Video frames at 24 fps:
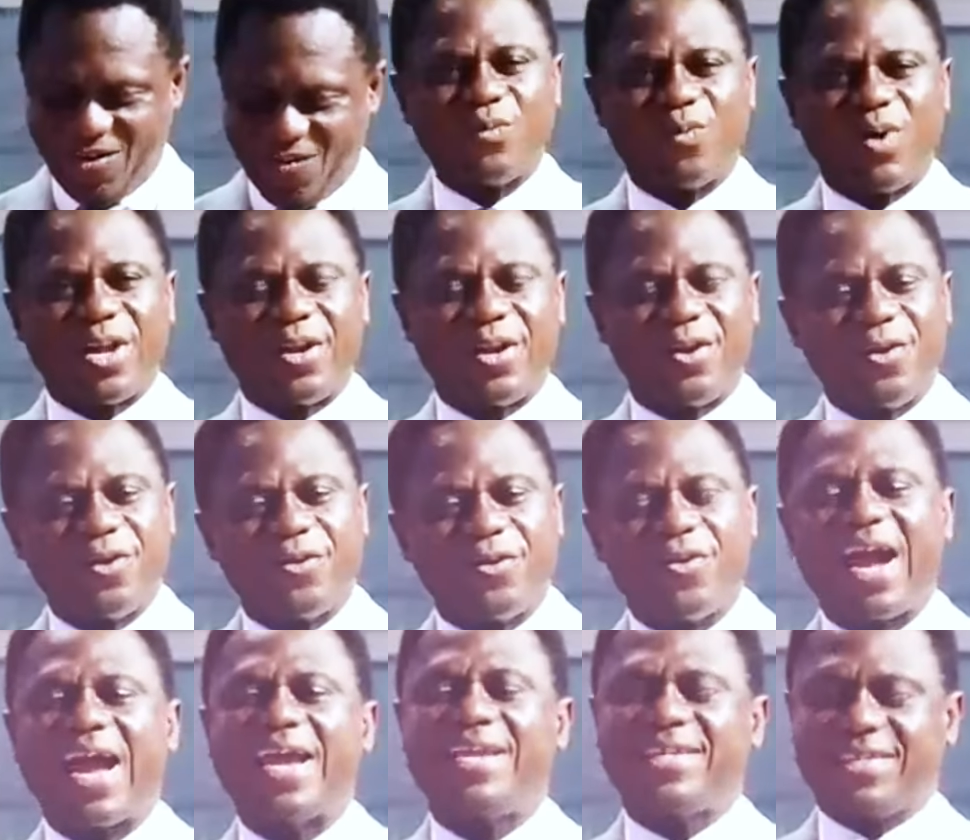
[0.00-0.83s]
When you
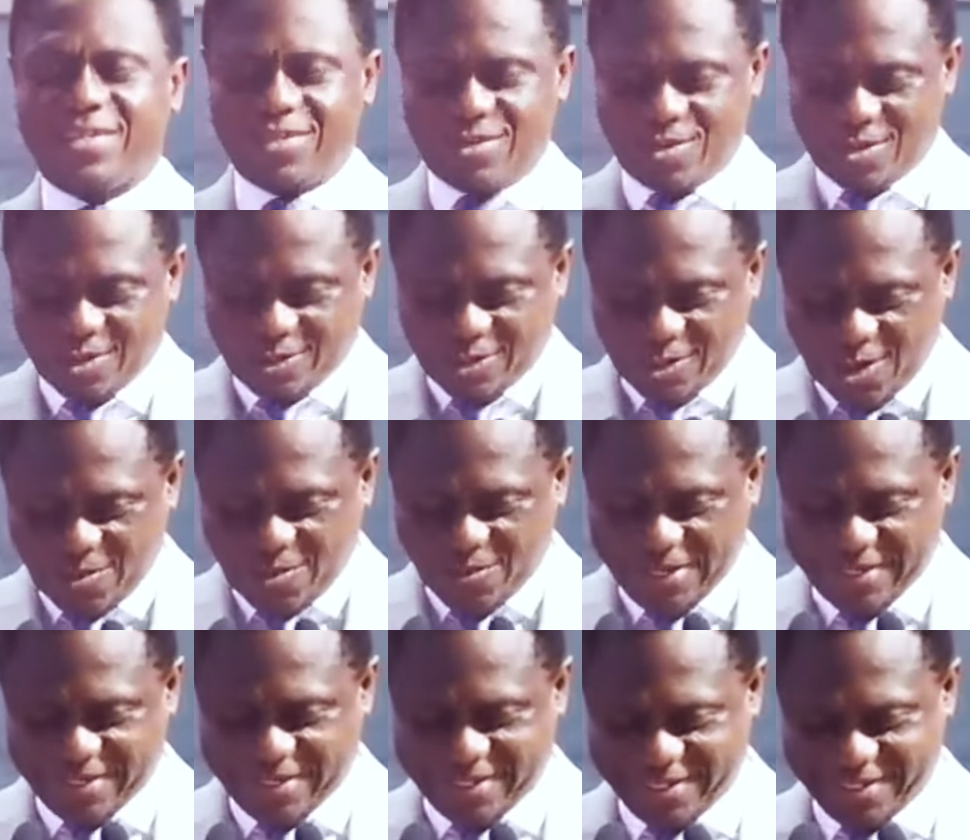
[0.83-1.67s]
rise in
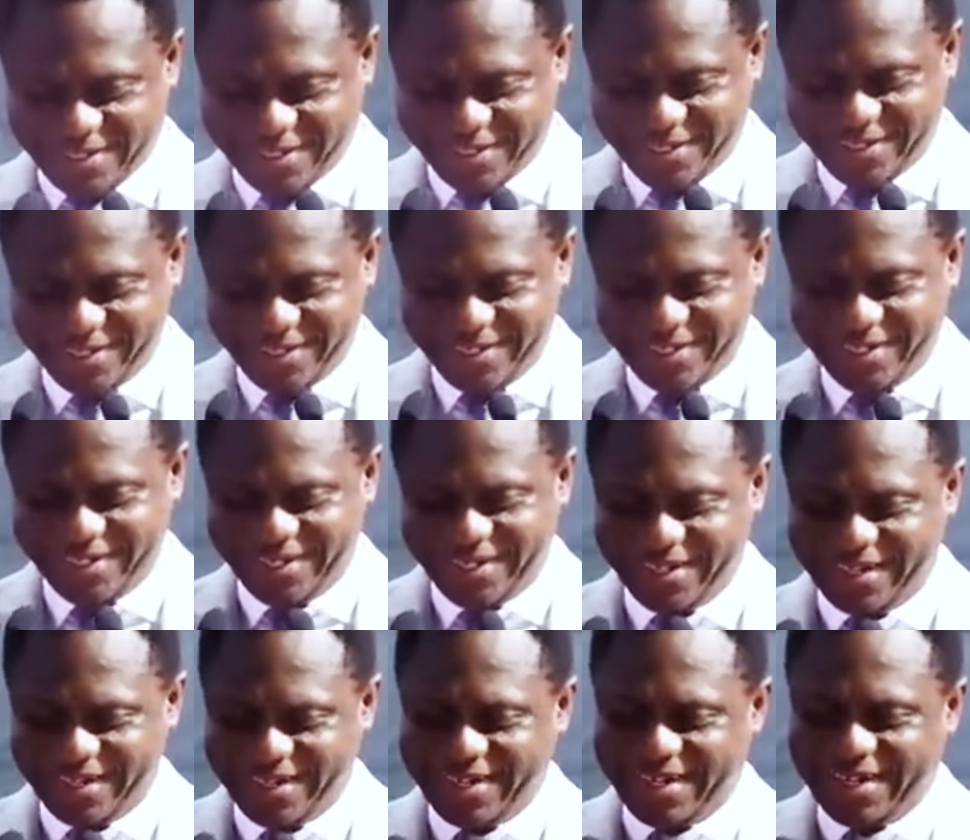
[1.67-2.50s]
authority,
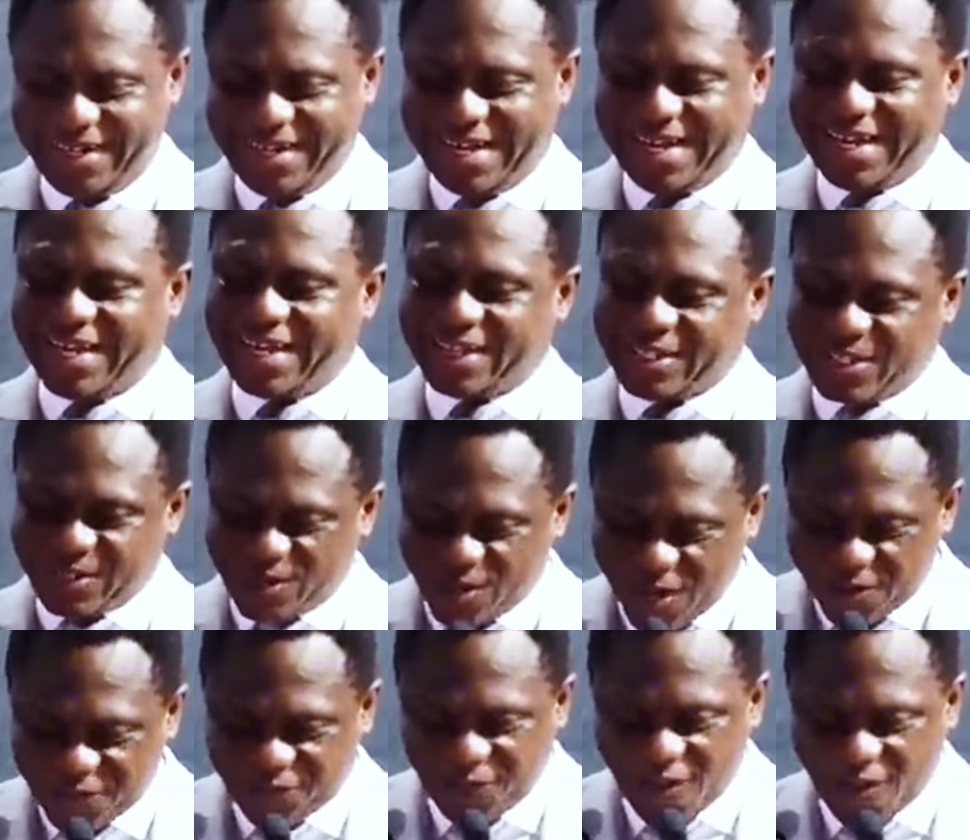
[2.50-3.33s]
it is
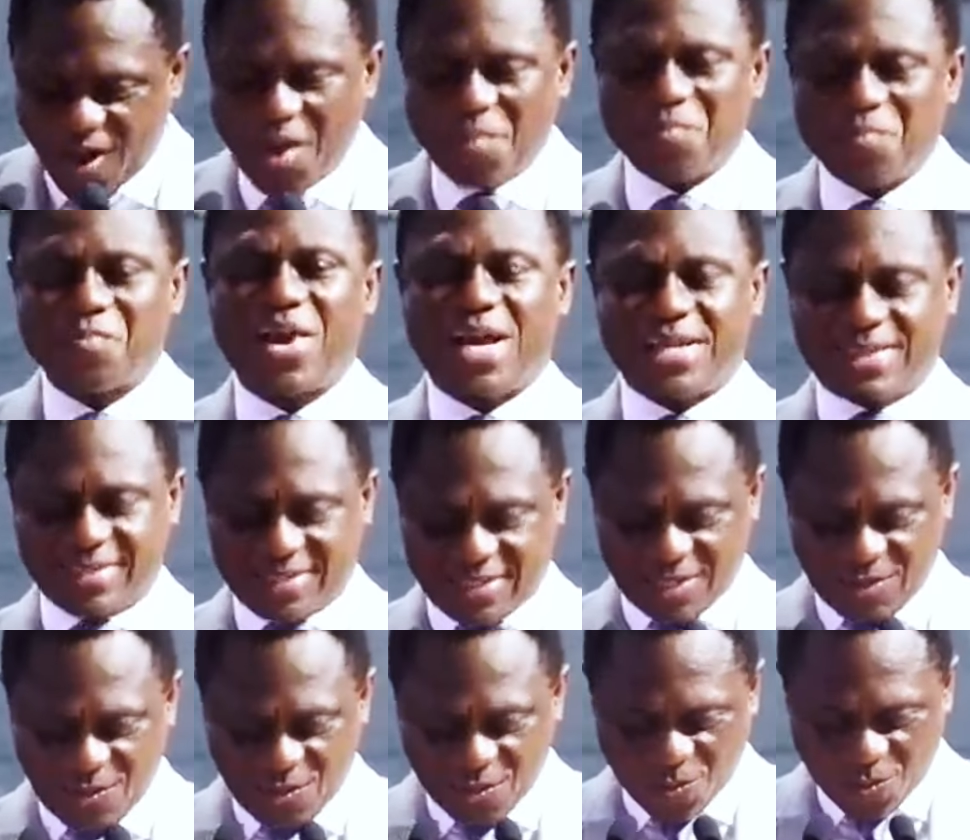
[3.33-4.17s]
not for
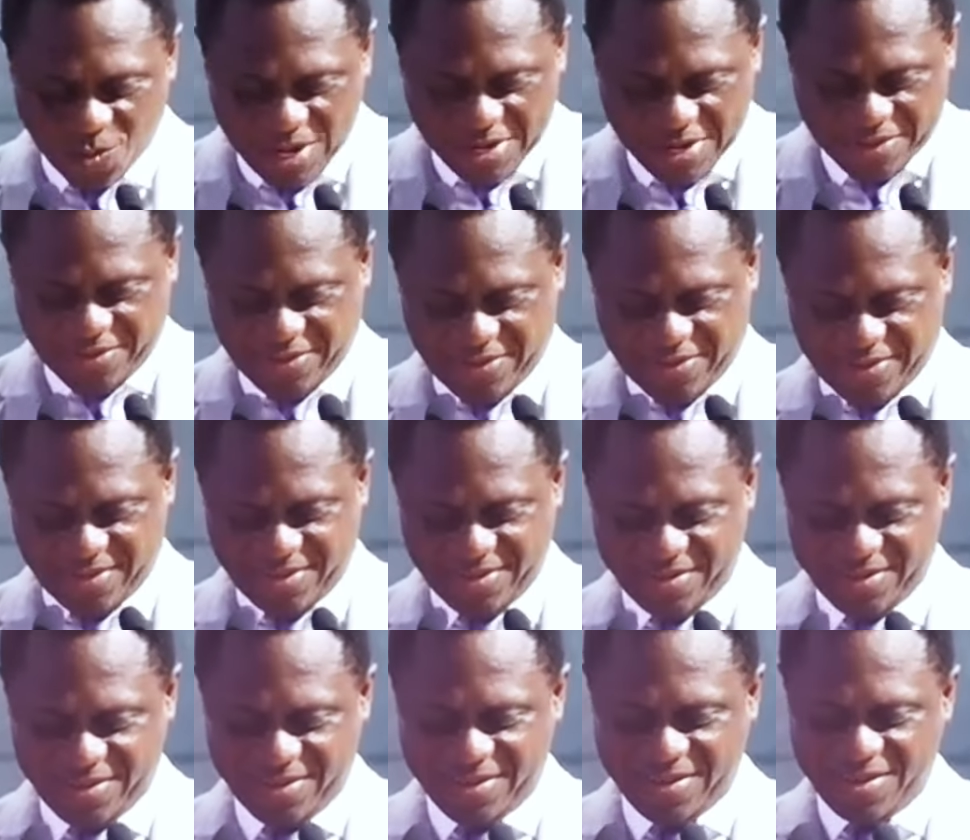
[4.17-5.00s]
amassing wealth,
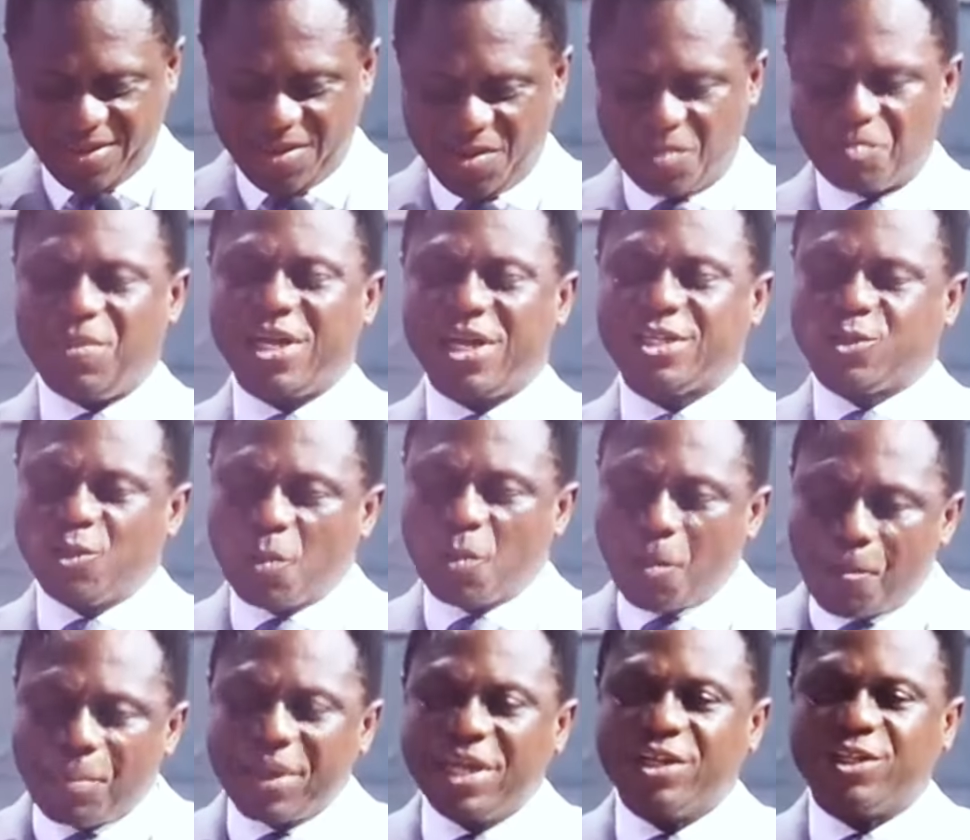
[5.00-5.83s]
but to
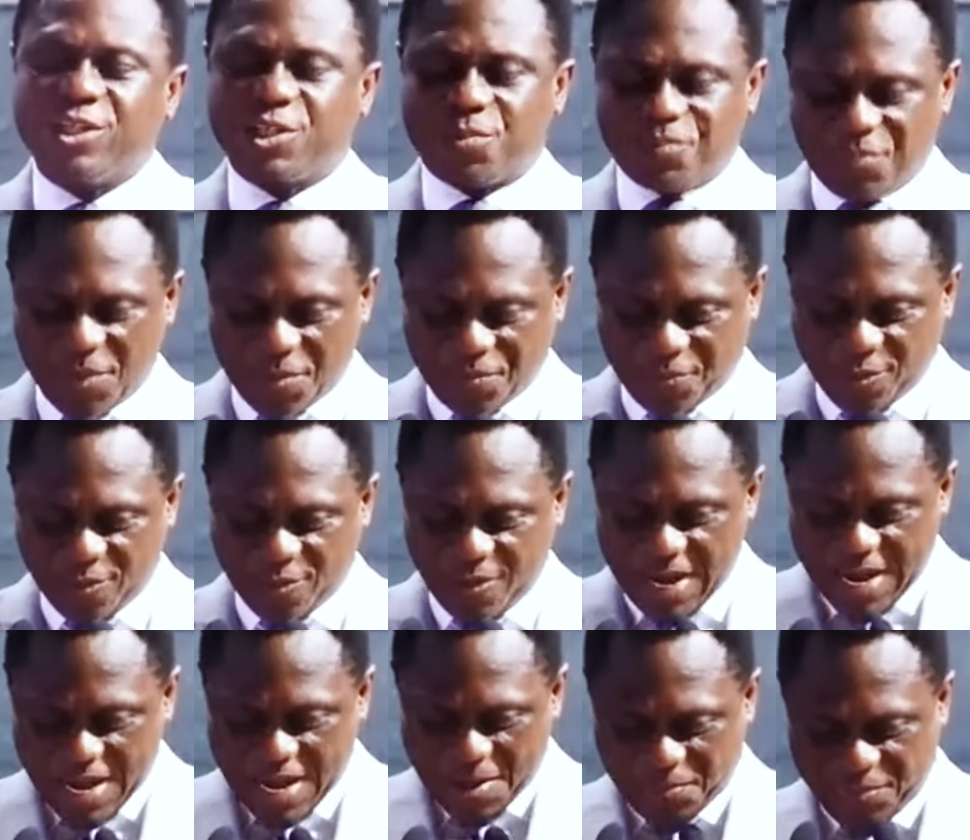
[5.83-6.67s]
build
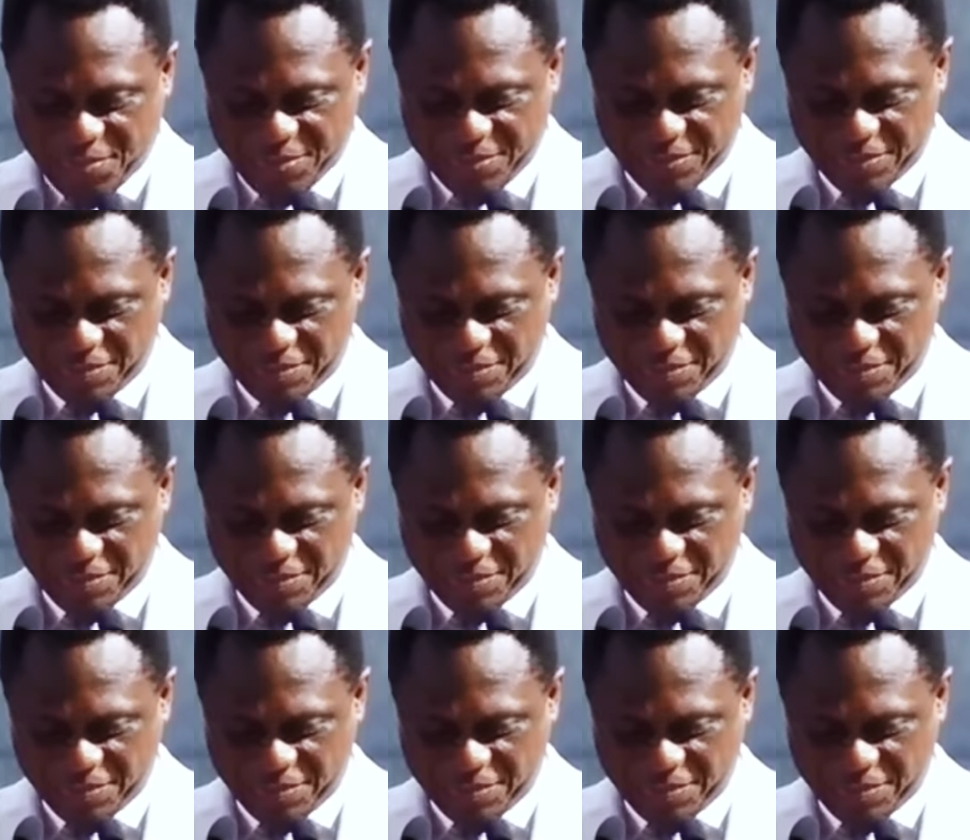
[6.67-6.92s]
people up.